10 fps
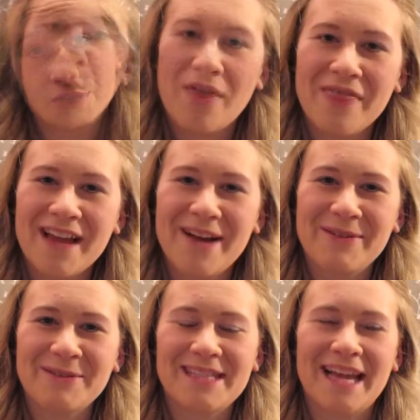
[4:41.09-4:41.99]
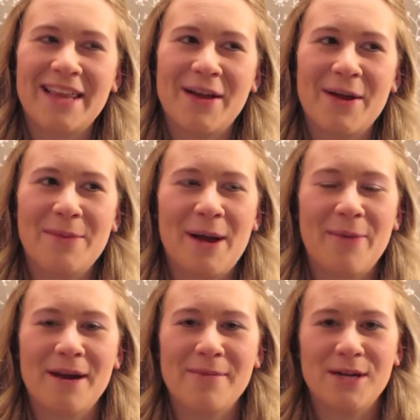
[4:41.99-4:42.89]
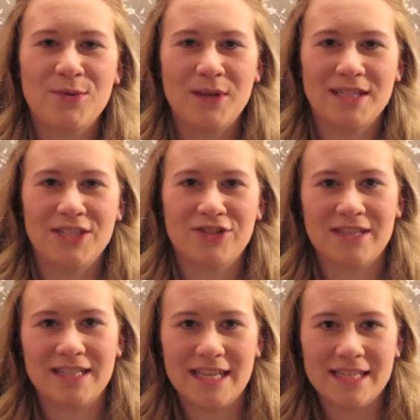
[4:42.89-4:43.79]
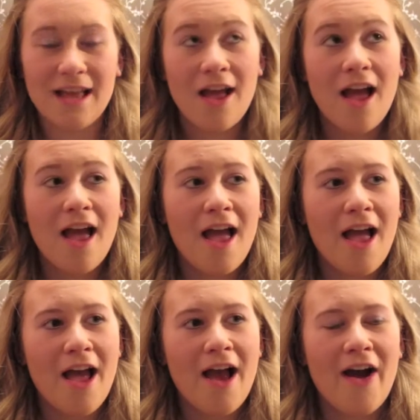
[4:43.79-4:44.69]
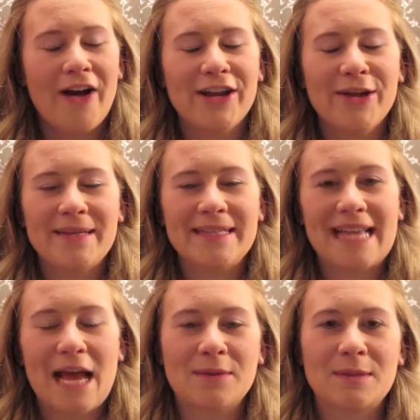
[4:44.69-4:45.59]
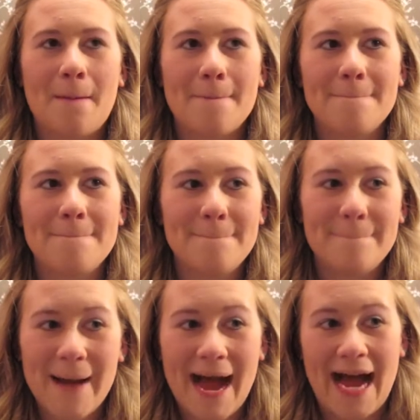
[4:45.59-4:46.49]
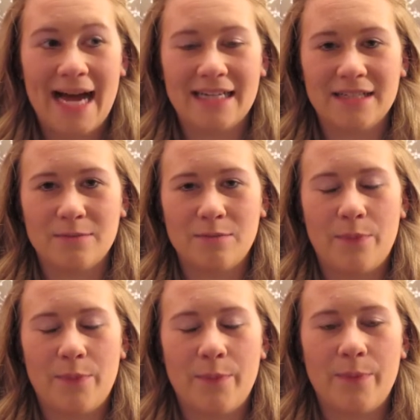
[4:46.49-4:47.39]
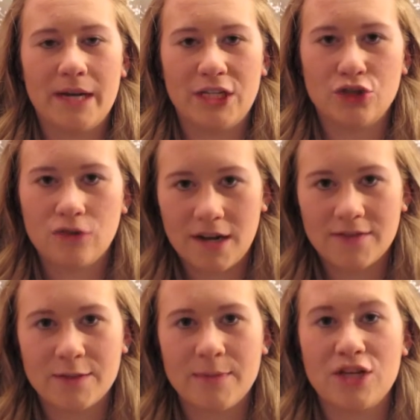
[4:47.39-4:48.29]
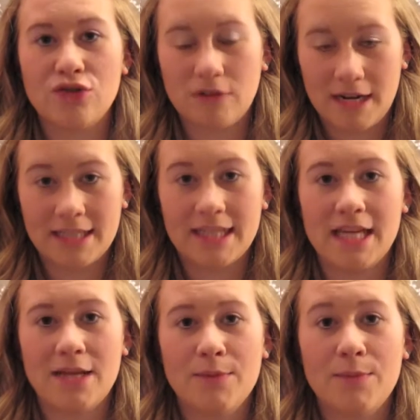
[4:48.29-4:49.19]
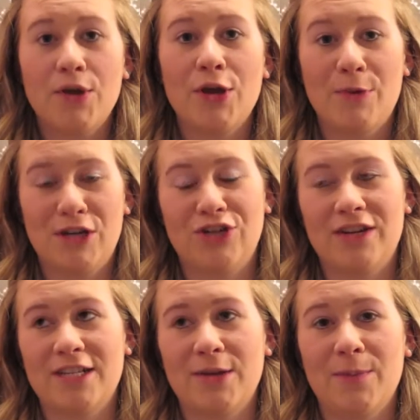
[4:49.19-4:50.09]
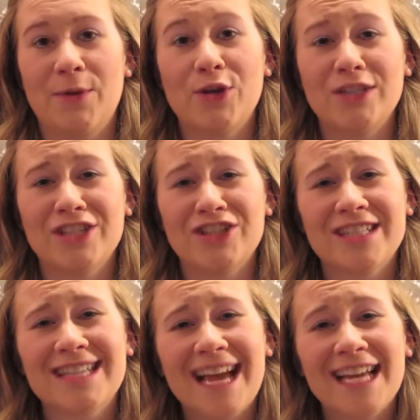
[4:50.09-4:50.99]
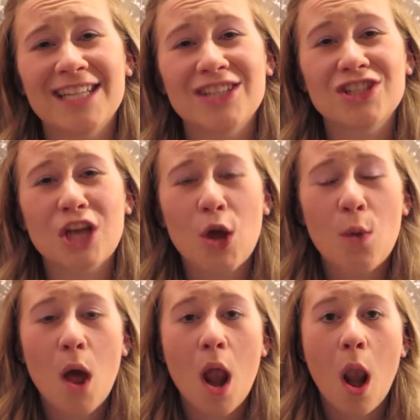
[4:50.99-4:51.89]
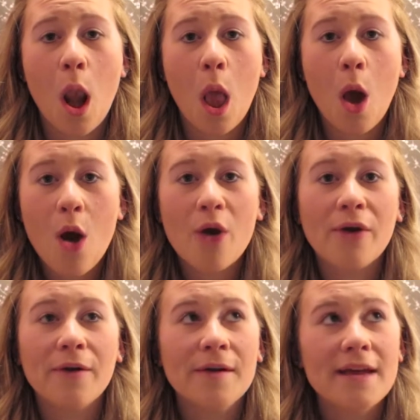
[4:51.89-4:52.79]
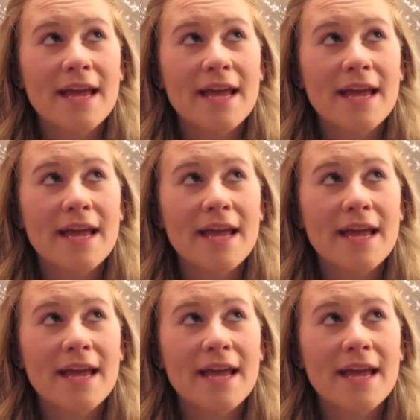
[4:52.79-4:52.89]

One thing I will say though about wearing my wedding dress is, I know it sounds bad, but it drives me crazy putting my dress on because it just takes so long.